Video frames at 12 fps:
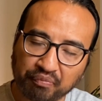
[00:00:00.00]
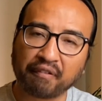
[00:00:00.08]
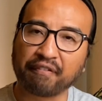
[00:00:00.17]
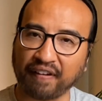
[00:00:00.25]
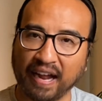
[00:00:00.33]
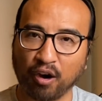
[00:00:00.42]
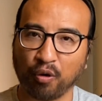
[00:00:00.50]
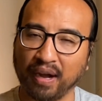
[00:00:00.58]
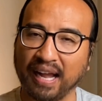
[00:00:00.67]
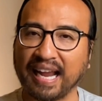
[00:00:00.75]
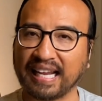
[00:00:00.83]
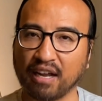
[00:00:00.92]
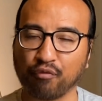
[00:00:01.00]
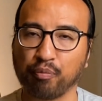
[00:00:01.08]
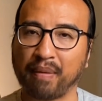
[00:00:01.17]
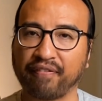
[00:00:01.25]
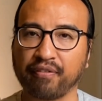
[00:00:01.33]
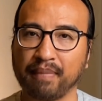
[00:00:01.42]
fail at A-level
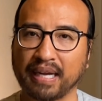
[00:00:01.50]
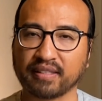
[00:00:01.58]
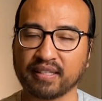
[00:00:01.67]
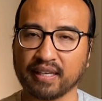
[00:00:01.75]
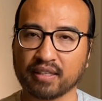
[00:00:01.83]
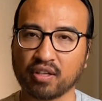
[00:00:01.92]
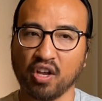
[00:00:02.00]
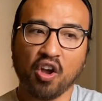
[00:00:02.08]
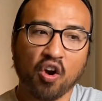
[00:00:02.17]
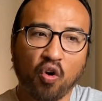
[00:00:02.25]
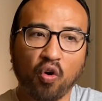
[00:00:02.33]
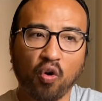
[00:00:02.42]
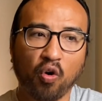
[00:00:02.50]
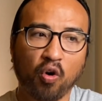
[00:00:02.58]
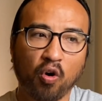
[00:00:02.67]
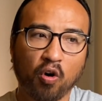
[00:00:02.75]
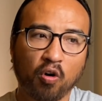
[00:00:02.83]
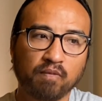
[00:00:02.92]
mathematics,
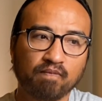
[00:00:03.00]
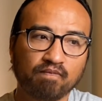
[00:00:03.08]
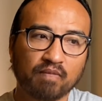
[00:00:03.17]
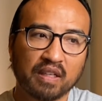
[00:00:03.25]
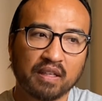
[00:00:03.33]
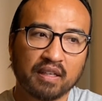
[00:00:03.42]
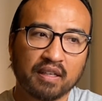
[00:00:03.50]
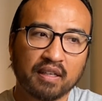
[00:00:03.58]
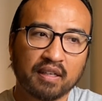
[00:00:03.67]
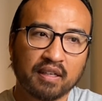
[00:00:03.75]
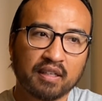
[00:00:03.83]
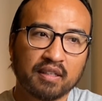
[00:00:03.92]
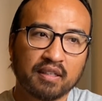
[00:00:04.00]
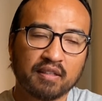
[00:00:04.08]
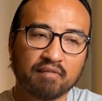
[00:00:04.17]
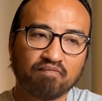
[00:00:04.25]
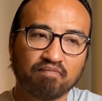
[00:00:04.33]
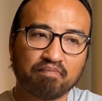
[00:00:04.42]
or
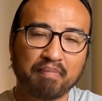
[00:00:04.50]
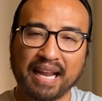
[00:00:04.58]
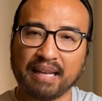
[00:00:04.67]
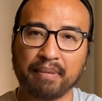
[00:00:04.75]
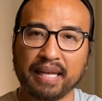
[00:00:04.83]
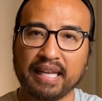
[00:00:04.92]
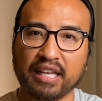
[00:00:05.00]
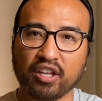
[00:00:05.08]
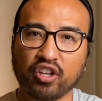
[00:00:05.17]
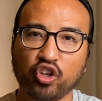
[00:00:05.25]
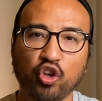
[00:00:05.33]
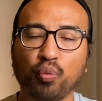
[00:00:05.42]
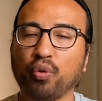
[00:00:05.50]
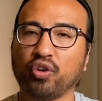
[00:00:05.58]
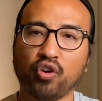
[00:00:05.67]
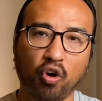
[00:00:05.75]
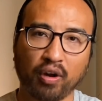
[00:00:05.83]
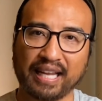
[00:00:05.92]
maybe you will
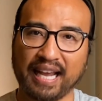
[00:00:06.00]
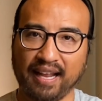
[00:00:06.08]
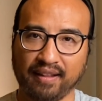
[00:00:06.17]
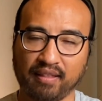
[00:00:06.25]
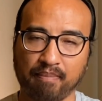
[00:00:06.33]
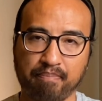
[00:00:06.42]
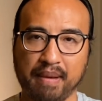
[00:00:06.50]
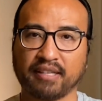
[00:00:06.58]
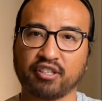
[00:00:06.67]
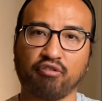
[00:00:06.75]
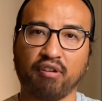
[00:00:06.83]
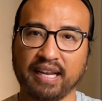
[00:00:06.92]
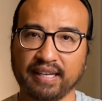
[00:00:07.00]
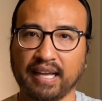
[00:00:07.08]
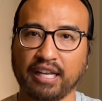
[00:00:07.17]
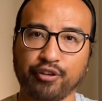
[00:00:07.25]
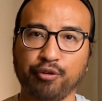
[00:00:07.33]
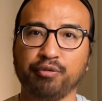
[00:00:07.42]
not get the best grade
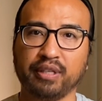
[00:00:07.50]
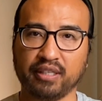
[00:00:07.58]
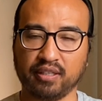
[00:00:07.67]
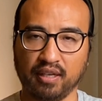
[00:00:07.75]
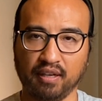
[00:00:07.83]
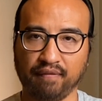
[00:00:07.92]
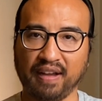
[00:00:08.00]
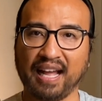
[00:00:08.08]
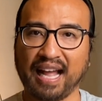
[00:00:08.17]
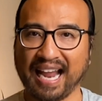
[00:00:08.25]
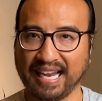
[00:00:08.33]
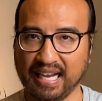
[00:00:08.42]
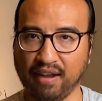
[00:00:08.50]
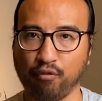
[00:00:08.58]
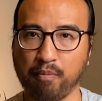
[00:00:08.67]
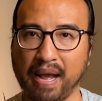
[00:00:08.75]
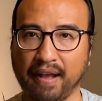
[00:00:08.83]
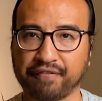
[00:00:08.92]
that you deserve at
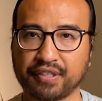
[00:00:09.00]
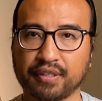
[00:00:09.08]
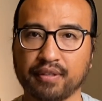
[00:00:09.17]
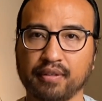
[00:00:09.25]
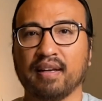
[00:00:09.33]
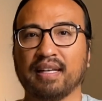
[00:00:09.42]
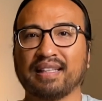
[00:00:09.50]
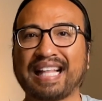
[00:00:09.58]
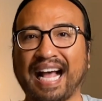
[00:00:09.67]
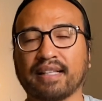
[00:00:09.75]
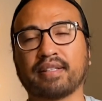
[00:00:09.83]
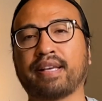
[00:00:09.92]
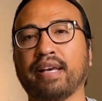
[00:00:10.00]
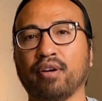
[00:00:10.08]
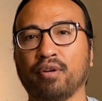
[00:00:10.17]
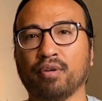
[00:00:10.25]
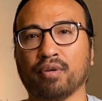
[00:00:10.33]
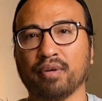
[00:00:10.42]
A-level maths. That
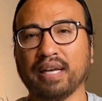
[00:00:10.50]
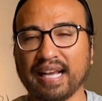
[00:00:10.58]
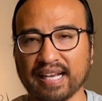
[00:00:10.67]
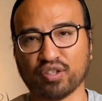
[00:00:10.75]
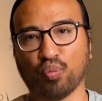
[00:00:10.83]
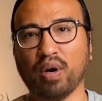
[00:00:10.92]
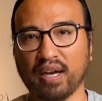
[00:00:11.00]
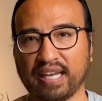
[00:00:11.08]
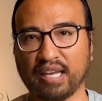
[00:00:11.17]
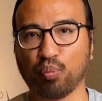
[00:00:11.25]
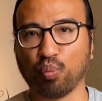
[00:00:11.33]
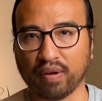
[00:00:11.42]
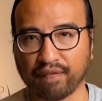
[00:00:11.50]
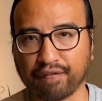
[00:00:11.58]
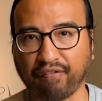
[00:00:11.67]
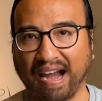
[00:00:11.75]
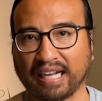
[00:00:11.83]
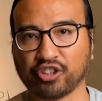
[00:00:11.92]
skill is working with
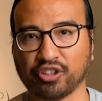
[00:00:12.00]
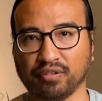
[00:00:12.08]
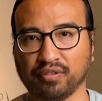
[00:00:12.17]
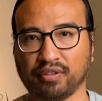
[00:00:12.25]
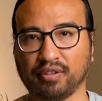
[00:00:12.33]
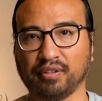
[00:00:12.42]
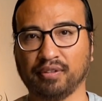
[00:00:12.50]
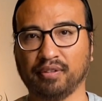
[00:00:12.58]
fractions.